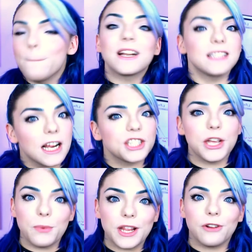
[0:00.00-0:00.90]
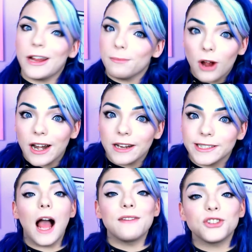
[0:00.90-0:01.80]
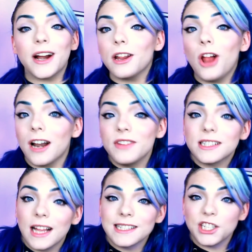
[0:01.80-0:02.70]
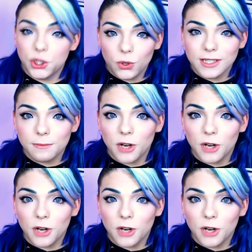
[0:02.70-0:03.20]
But it's actually a really great product. I've tried a lot of these cleansing tools and